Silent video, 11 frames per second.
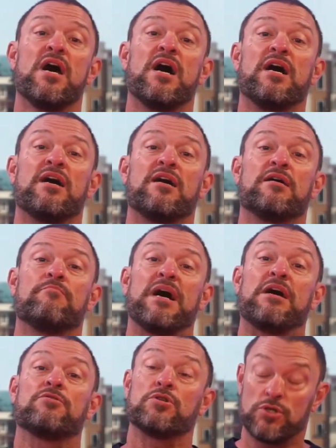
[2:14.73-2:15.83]

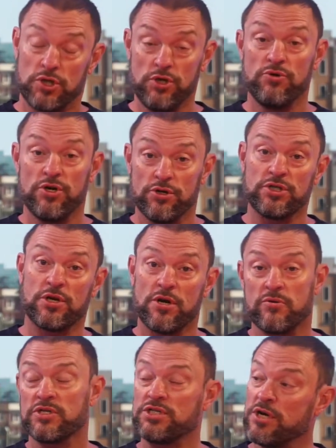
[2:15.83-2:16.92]
About 2 years ago
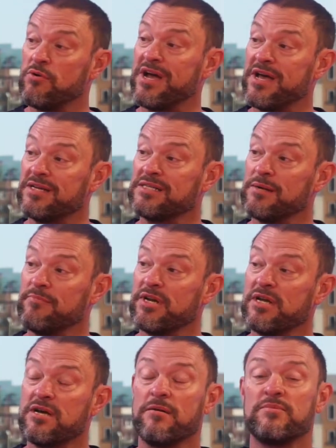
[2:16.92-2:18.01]
or so, I had
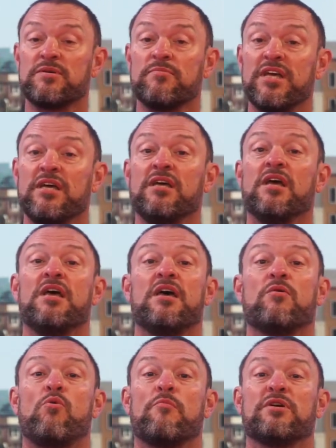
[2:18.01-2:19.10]
somebody come to me
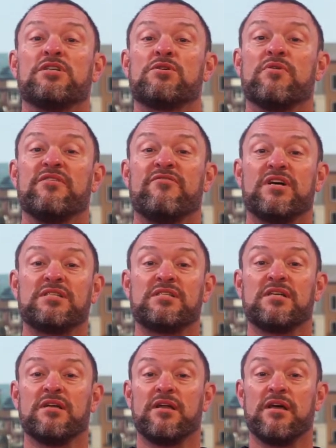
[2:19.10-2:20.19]
and want me to invest
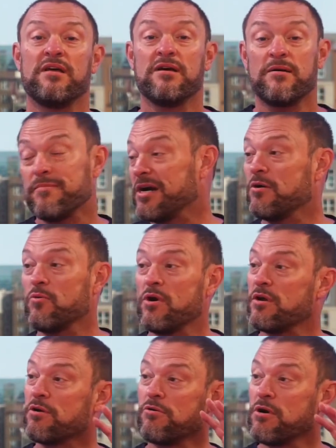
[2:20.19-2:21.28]
in a
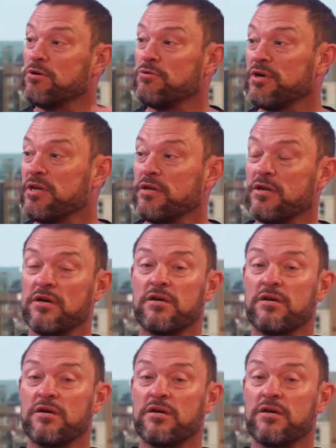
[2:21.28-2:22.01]
marijuana grow in